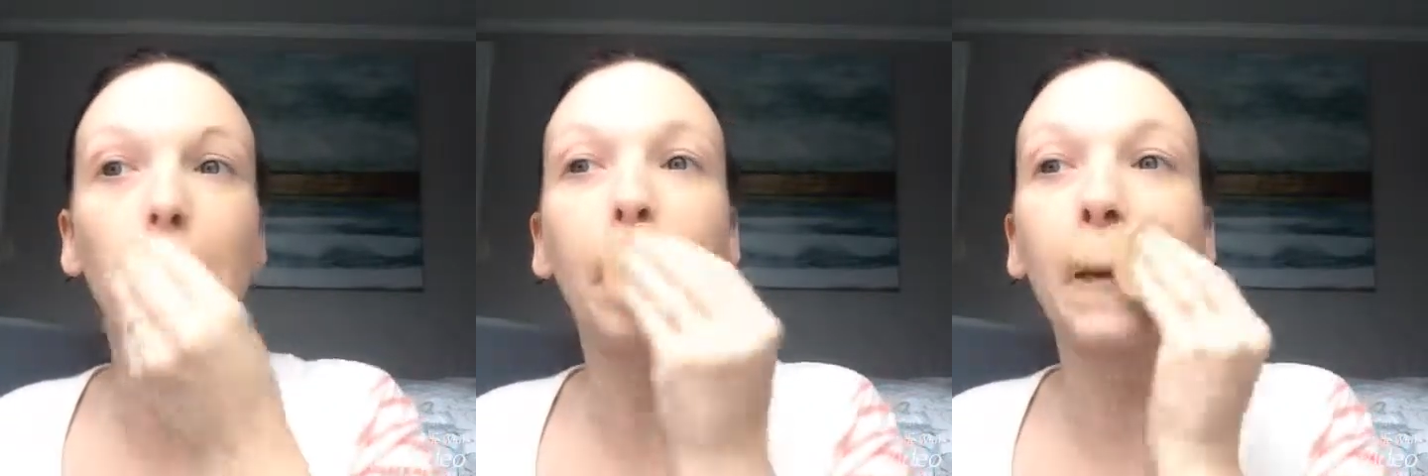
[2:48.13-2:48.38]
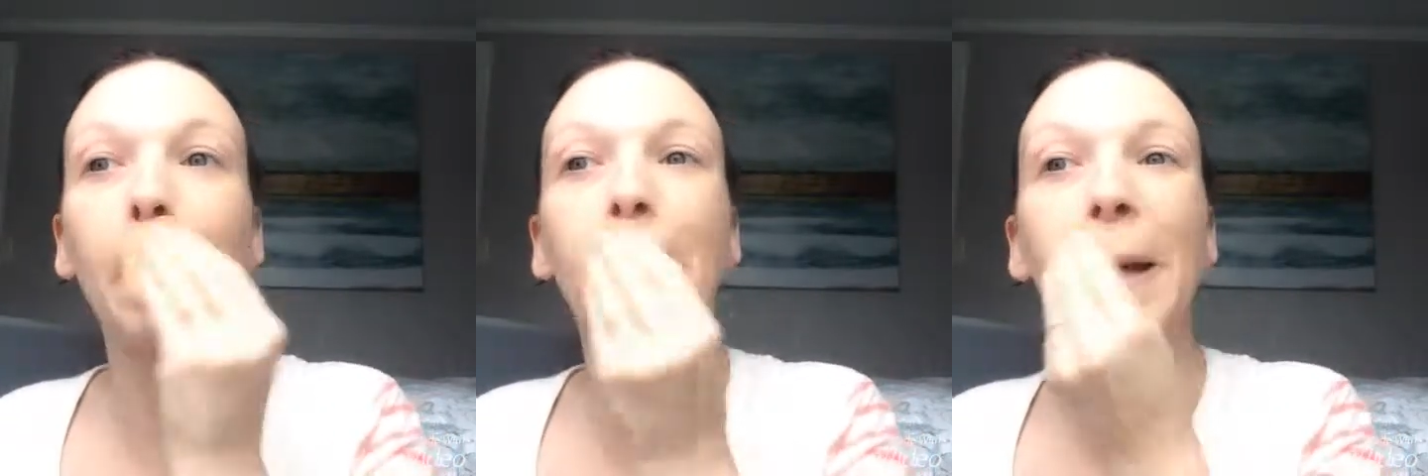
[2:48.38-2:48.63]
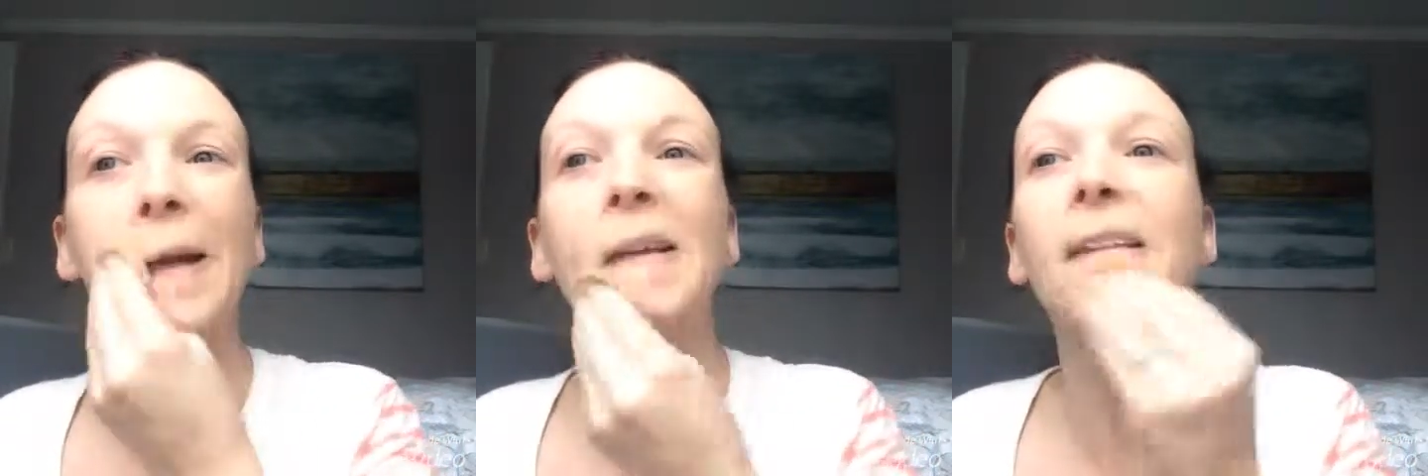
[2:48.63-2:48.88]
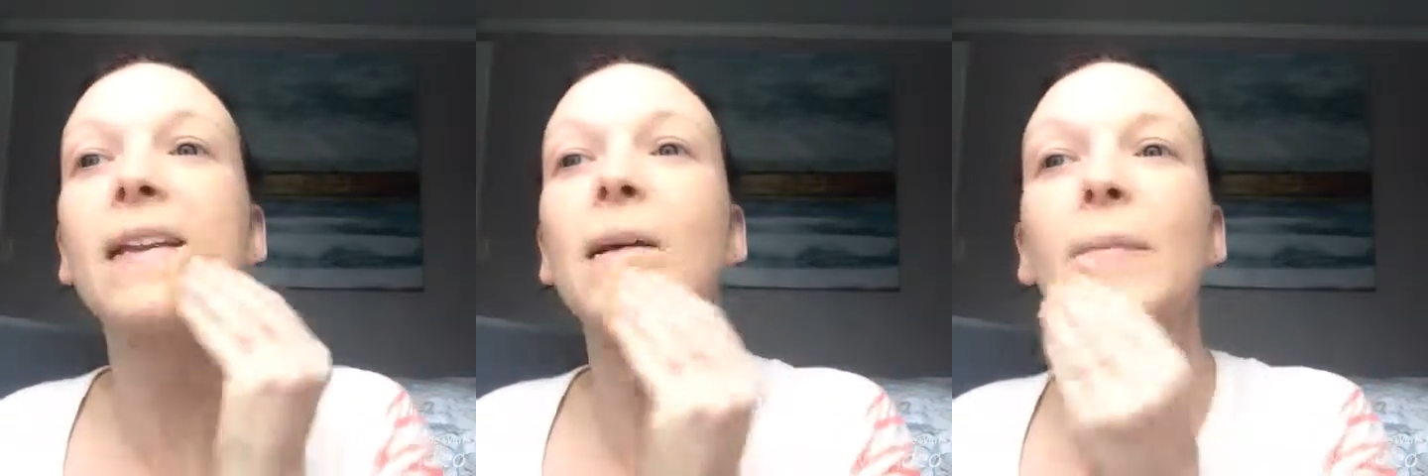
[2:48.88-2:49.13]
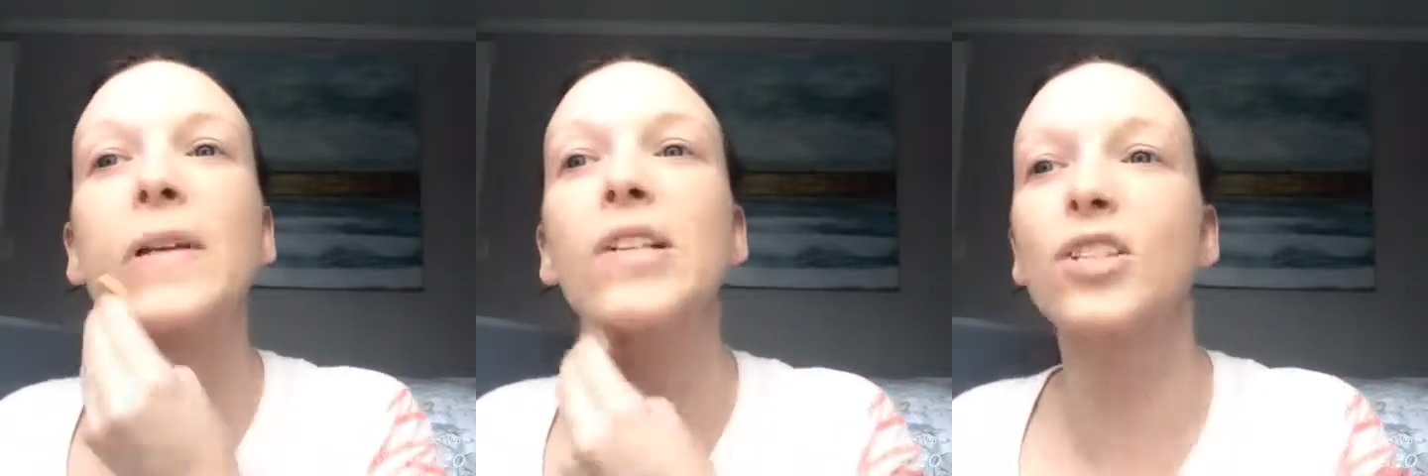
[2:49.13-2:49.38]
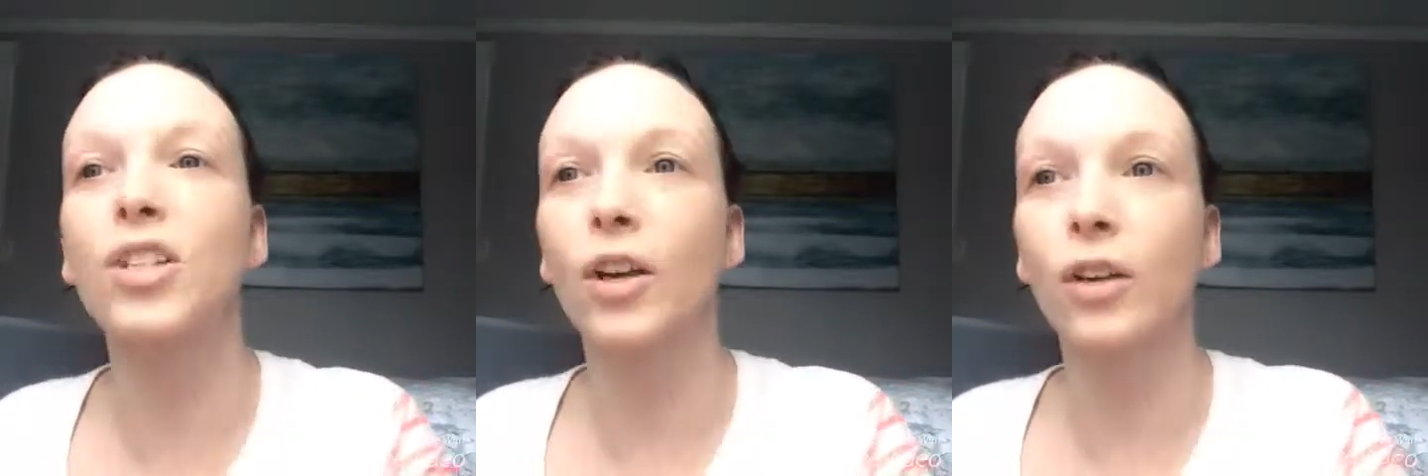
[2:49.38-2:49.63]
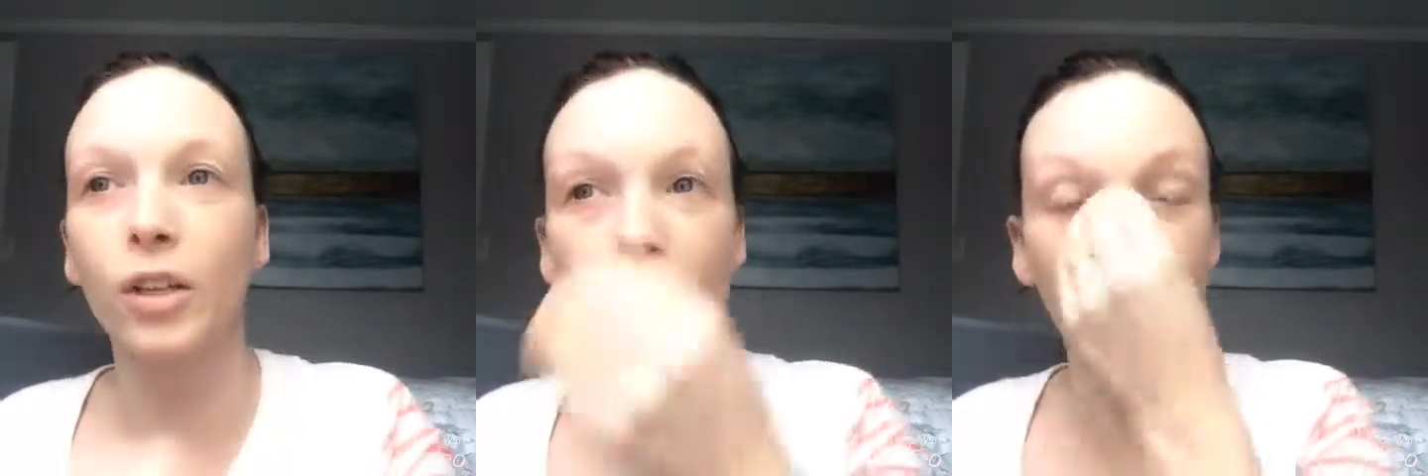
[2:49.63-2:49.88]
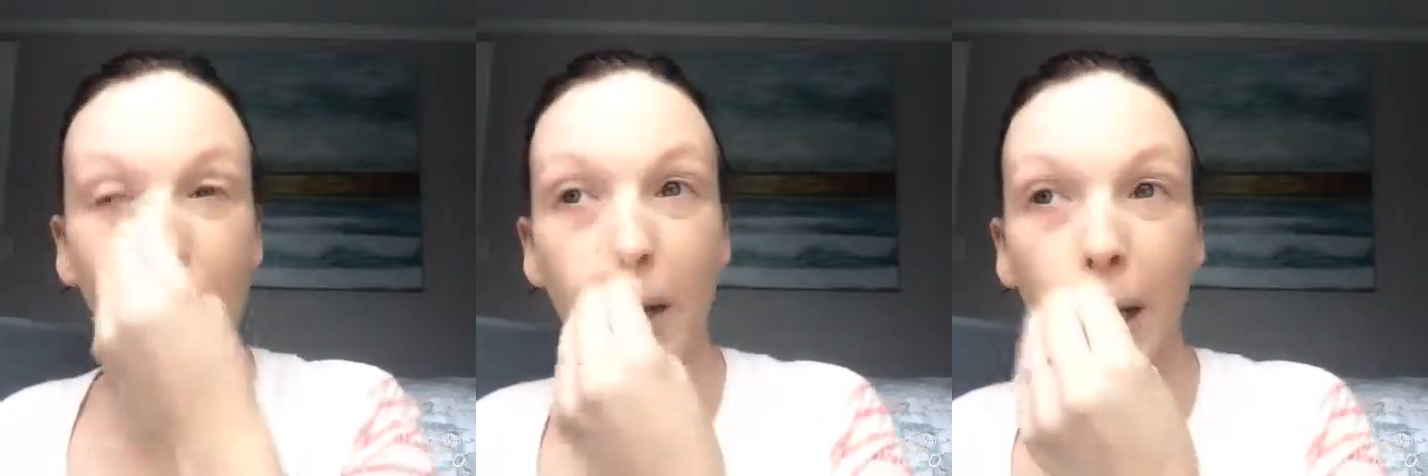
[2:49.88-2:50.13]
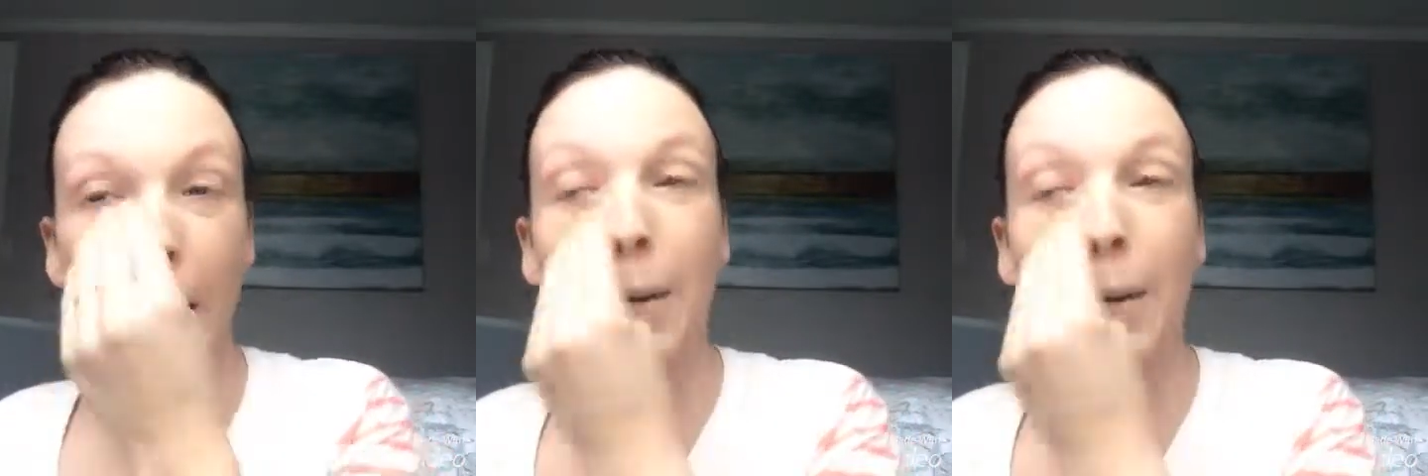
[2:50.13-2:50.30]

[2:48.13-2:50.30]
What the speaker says: Really quick, and then I'm going to show you